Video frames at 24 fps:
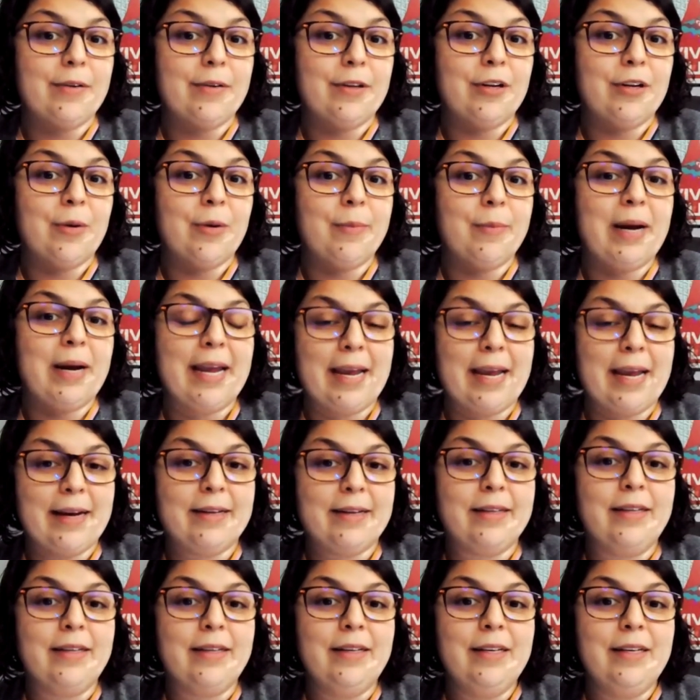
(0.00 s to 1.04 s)
You know, my
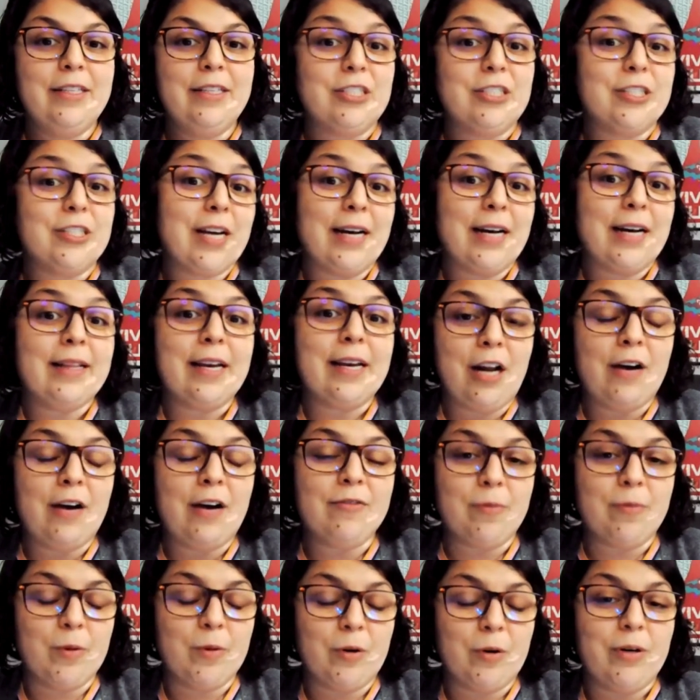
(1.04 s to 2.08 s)
aunt just got laid
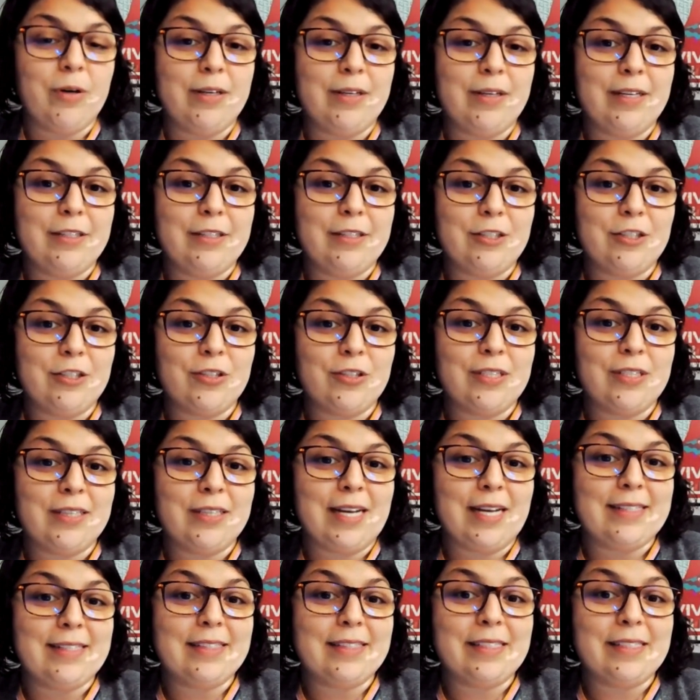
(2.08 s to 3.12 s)
off from the oil industry
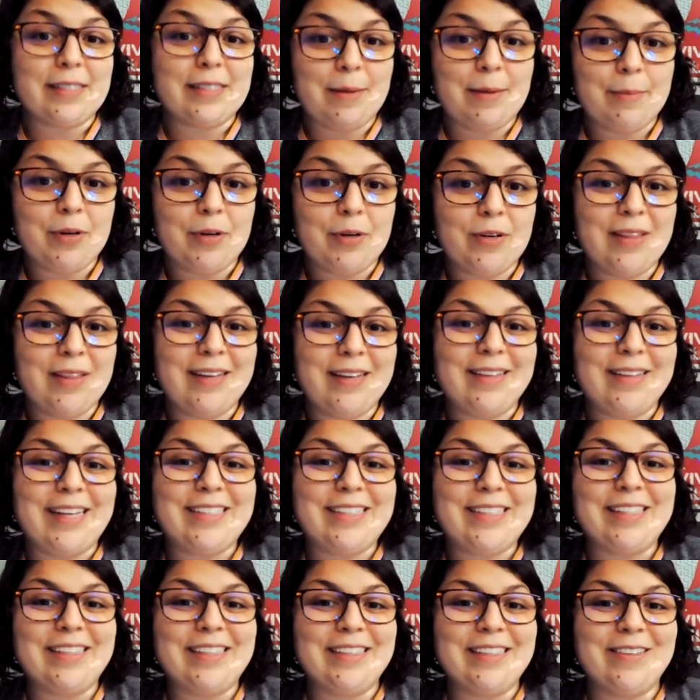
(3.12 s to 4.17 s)
last December. They
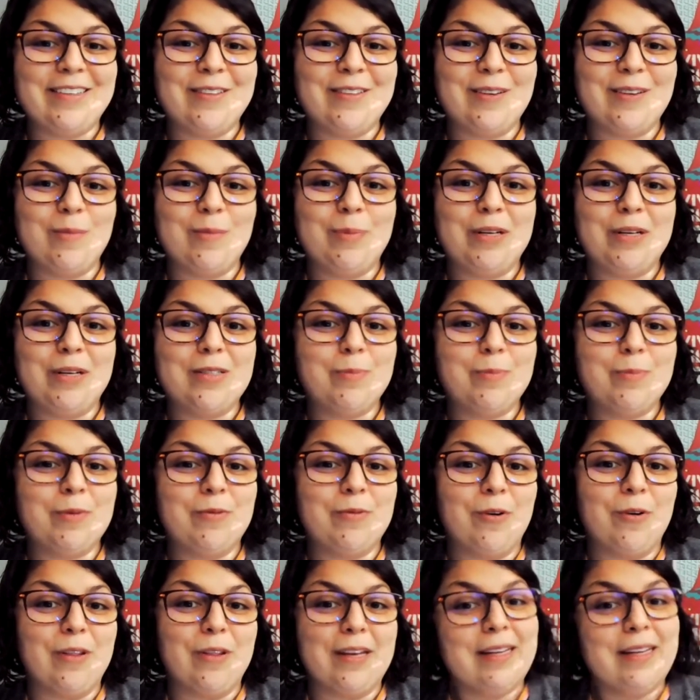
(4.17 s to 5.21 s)
like to clear their books
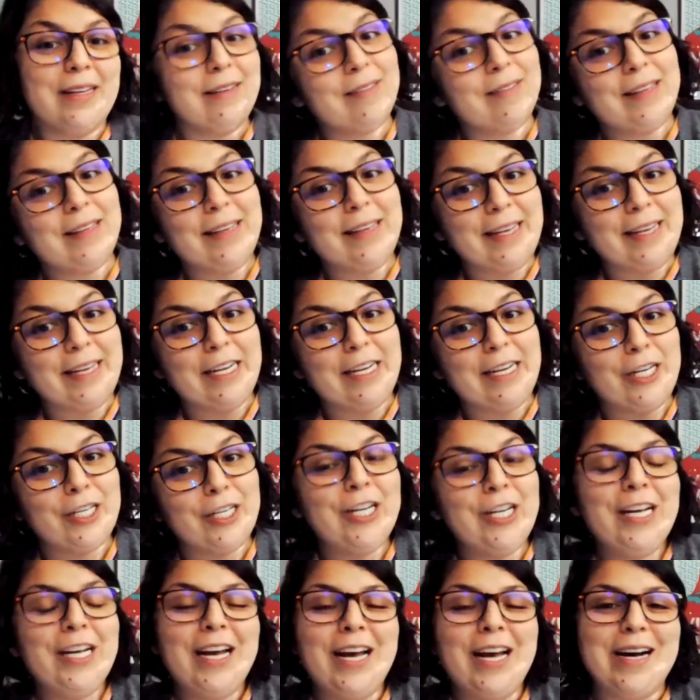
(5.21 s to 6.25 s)
before the end of the
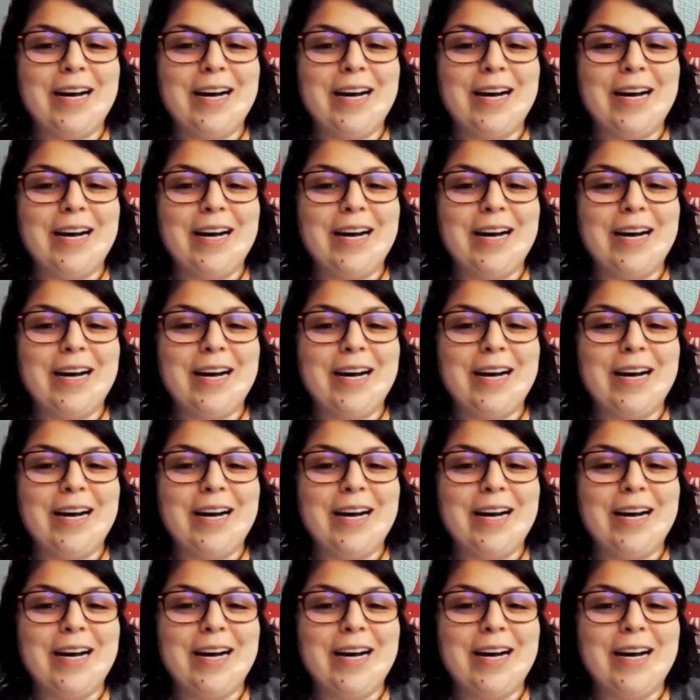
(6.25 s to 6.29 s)
year.